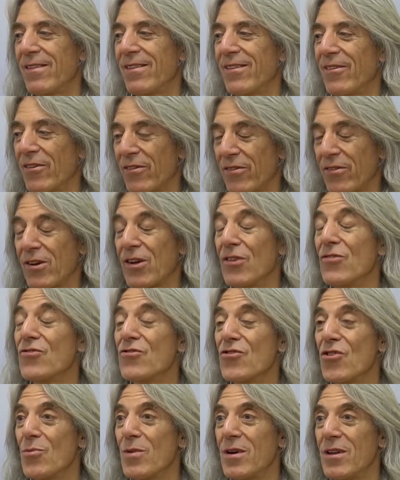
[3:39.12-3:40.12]
they're
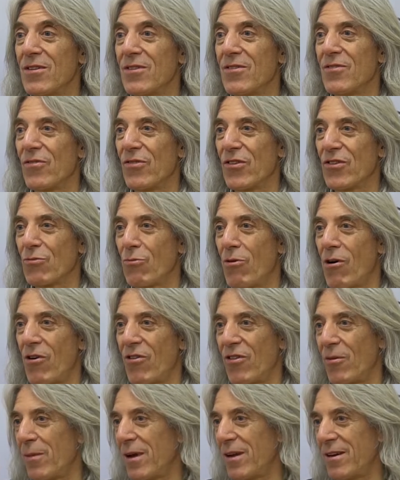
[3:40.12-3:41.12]
consuming this water
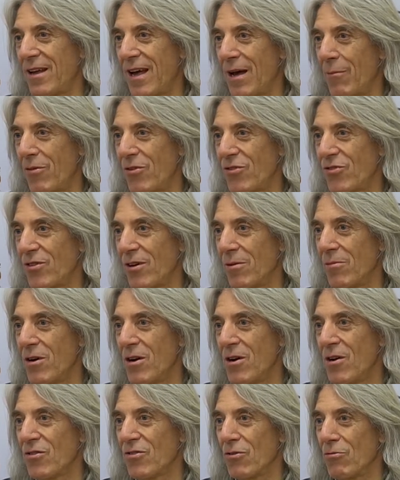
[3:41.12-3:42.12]
that may damage them.
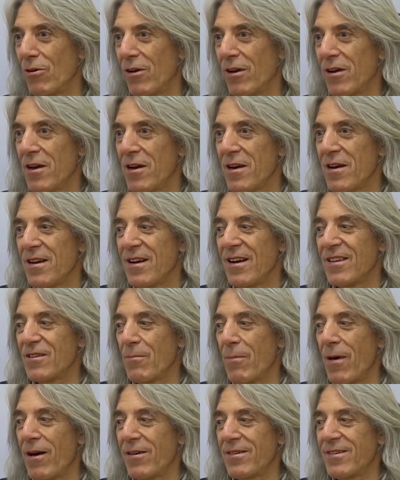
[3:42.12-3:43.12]
So really, it's
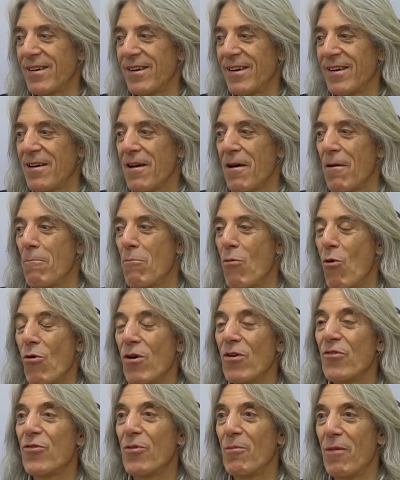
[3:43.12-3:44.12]
about more
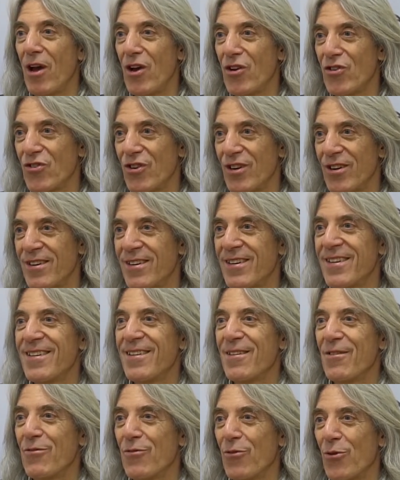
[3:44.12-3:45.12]
information
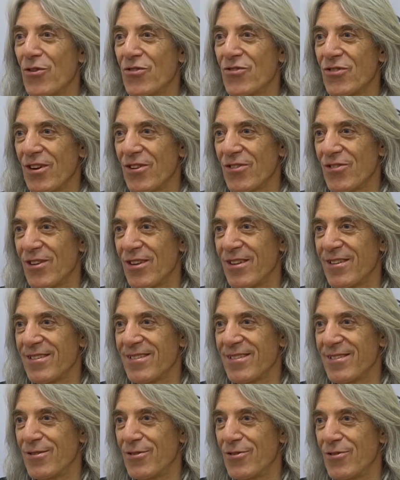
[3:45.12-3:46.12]
for
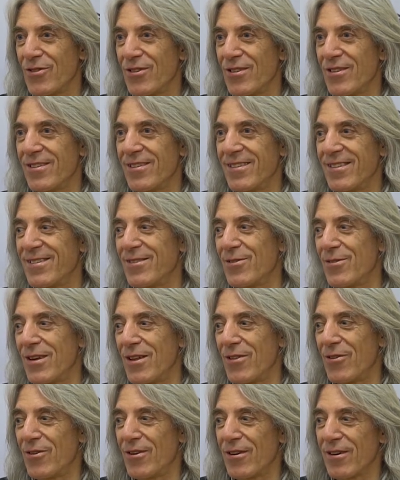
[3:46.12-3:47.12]
citizens to
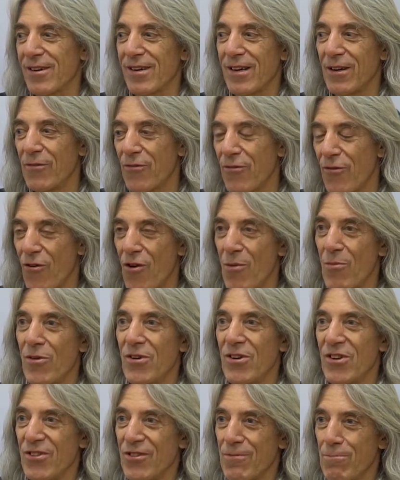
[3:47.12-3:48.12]
either confirm or
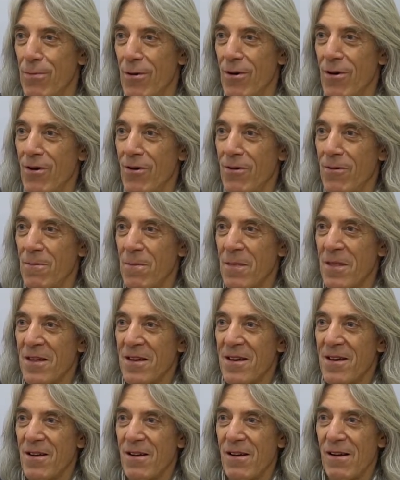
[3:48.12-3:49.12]
dispel
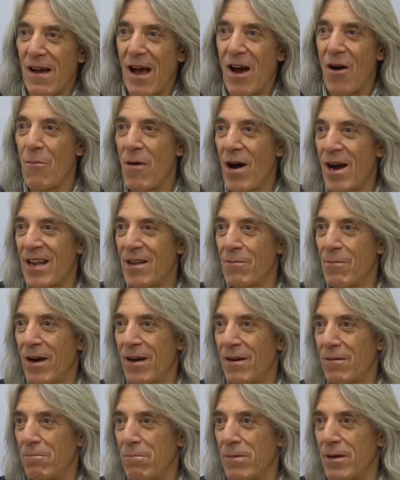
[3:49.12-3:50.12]
how mining
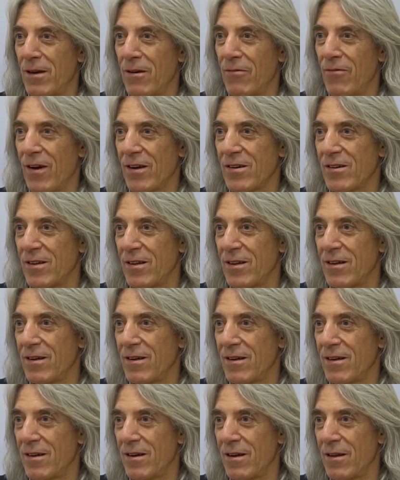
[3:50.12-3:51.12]
might be affecting
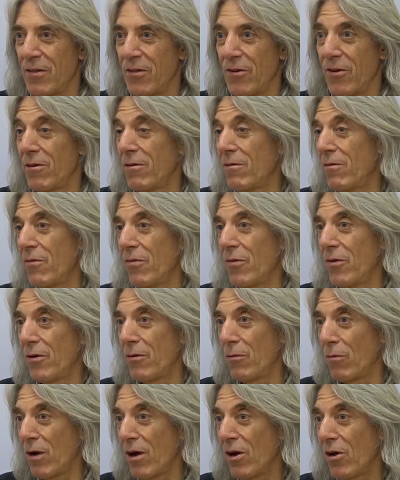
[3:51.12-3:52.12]

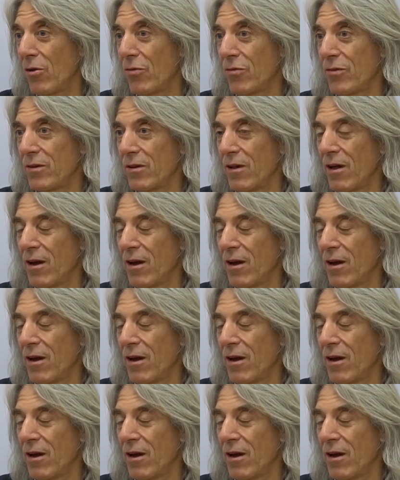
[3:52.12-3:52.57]
their health and